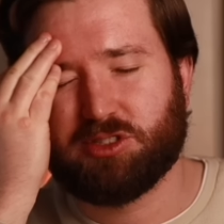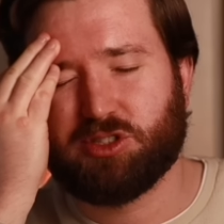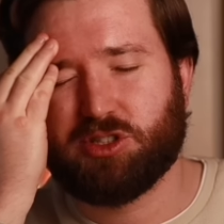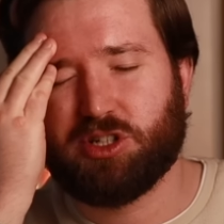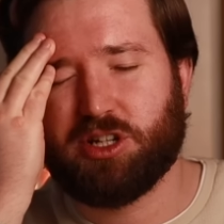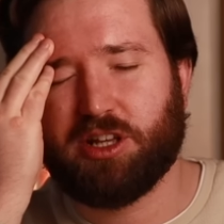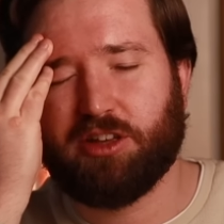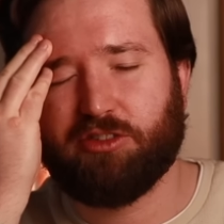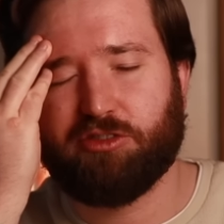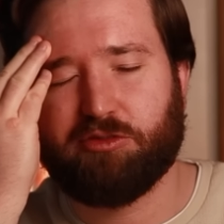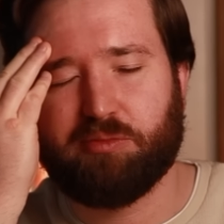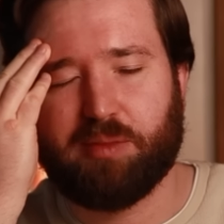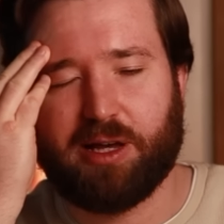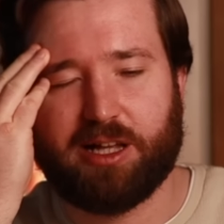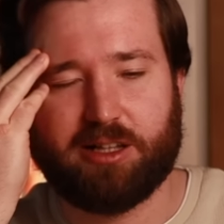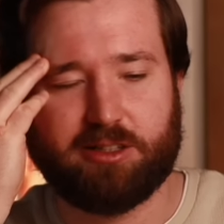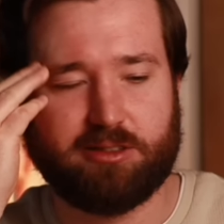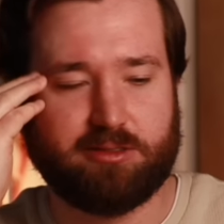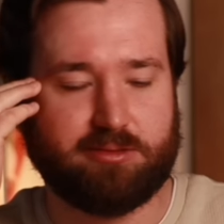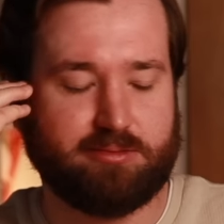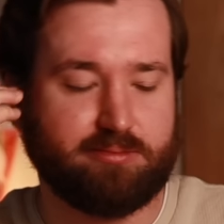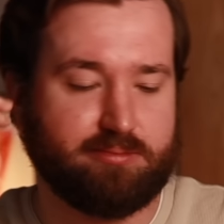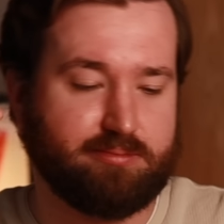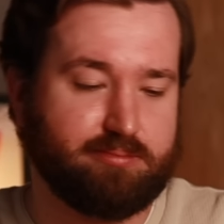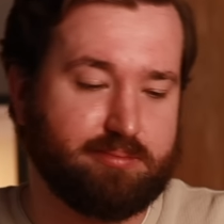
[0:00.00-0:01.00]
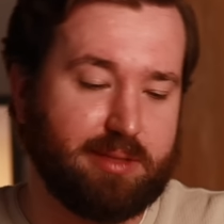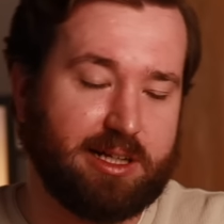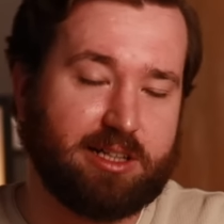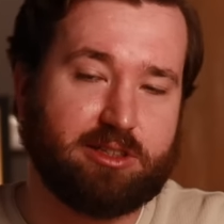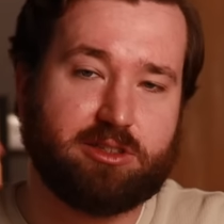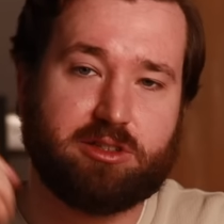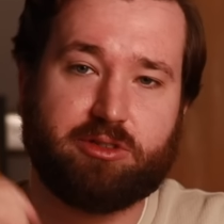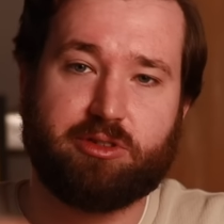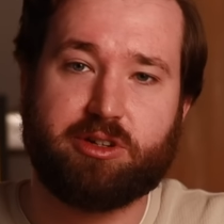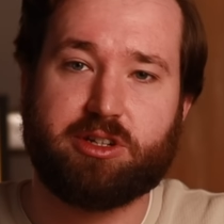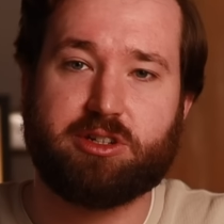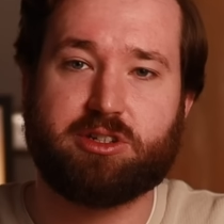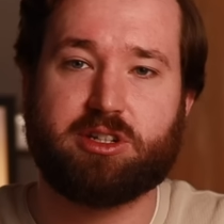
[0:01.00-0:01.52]
Chief Melt,
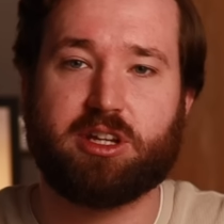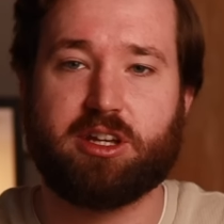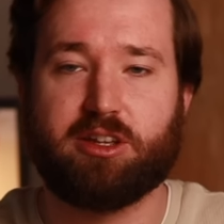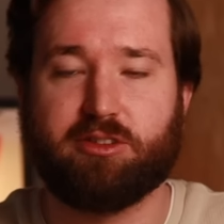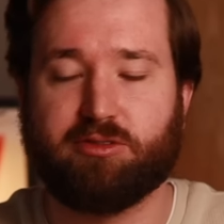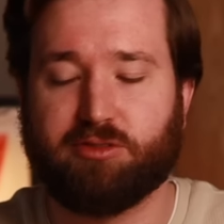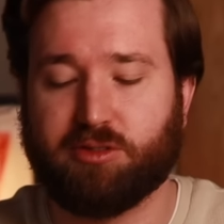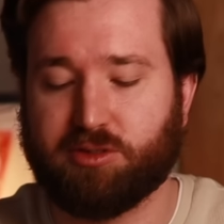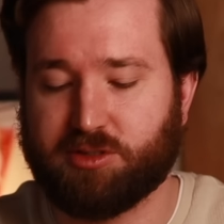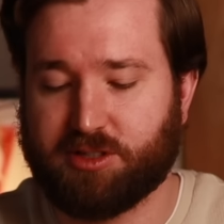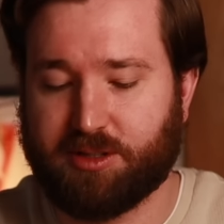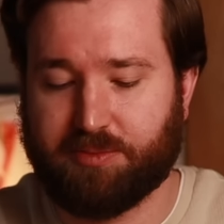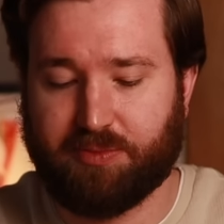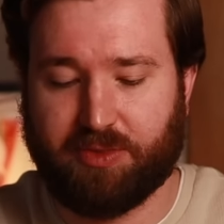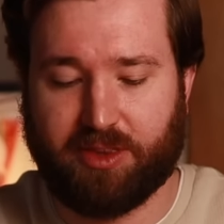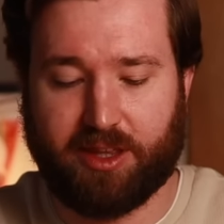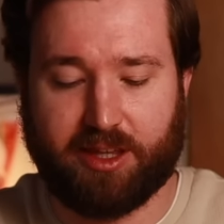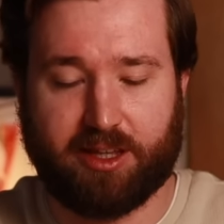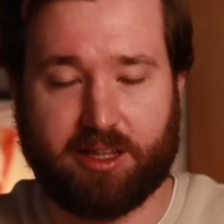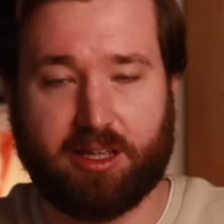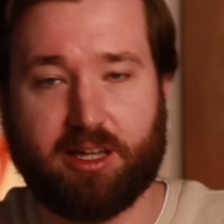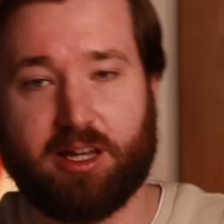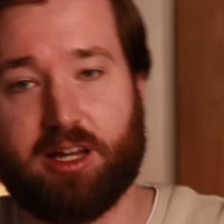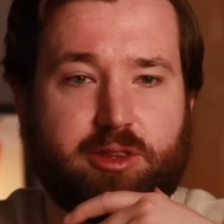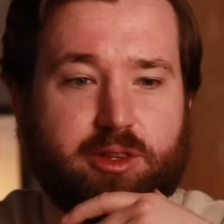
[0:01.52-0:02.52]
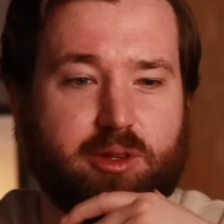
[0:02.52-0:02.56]
Melter in Chief or something.